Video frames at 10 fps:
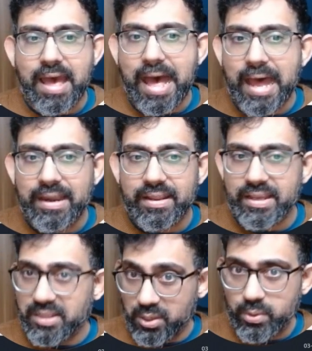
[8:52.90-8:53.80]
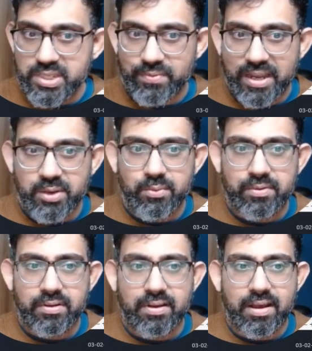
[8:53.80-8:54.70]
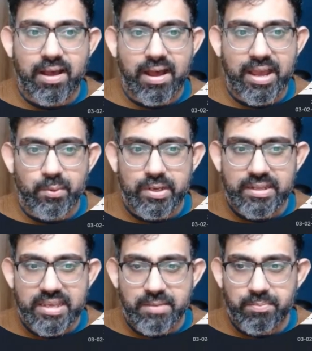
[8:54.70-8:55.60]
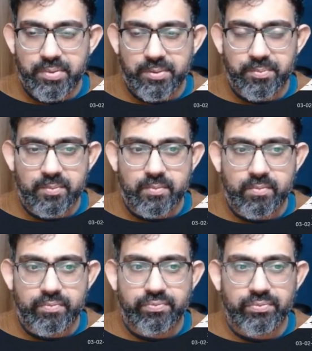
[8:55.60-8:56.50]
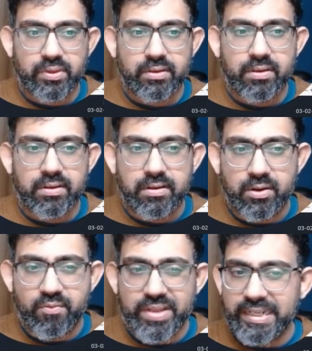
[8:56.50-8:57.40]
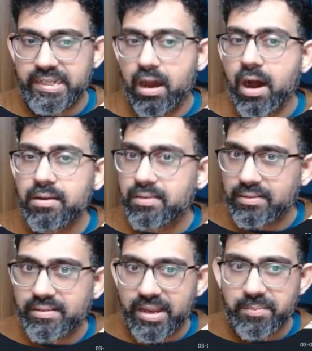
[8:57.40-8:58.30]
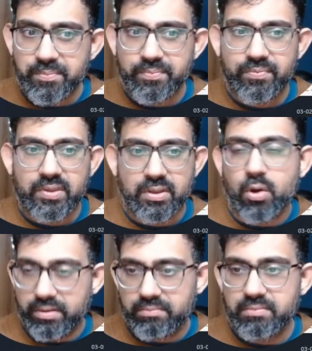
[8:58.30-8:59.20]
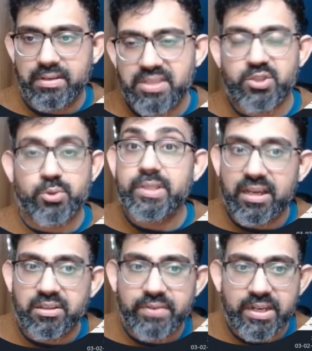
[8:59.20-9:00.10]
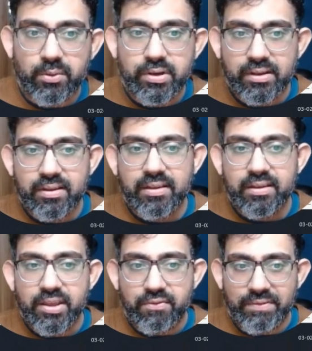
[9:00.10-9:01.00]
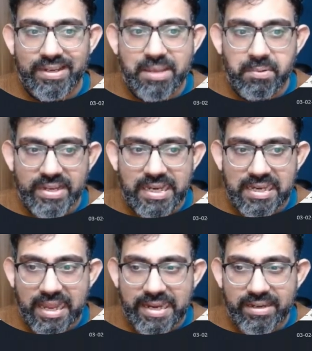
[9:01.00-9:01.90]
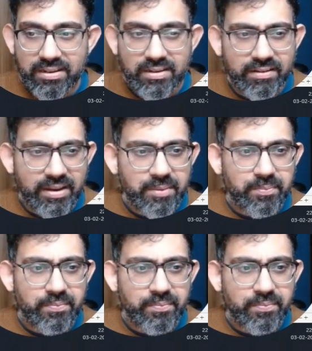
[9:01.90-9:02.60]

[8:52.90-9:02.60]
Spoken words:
And in the lowest value, I will keep a very dark gray, or let's do it the other way around. We will keep a very light gray.